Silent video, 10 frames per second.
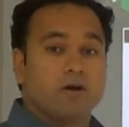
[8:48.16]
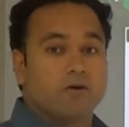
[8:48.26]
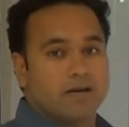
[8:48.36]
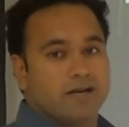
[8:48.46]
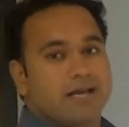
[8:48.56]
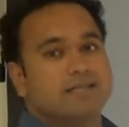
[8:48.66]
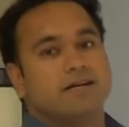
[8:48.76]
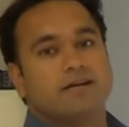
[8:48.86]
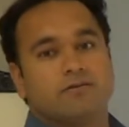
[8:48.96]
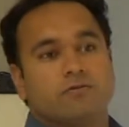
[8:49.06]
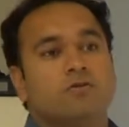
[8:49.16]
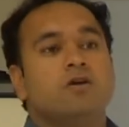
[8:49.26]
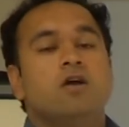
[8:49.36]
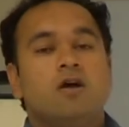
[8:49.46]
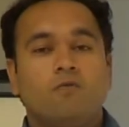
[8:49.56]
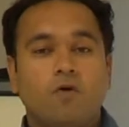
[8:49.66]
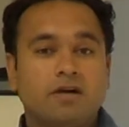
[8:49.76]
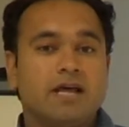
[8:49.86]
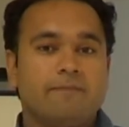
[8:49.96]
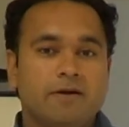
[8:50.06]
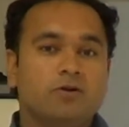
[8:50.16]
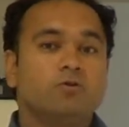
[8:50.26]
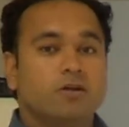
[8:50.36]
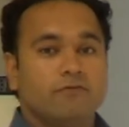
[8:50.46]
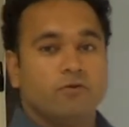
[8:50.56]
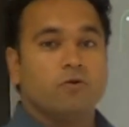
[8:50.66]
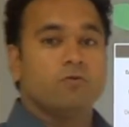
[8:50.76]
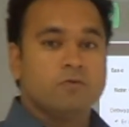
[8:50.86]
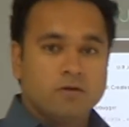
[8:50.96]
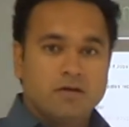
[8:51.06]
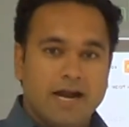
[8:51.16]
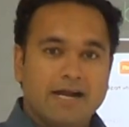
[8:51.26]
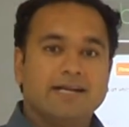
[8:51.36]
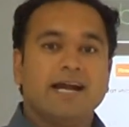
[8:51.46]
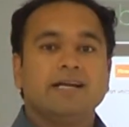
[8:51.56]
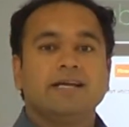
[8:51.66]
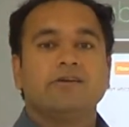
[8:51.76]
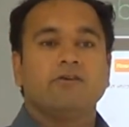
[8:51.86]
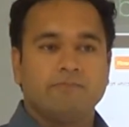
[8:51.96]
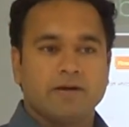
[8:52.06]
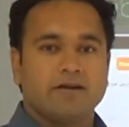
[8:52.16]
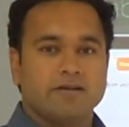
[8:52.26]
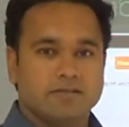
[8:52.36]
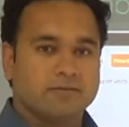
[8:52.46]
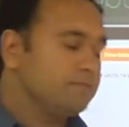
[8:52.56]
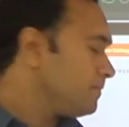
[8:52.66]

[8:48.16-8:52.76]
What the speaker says: or analyze, right? What happened to the flow at that degree of parallelism.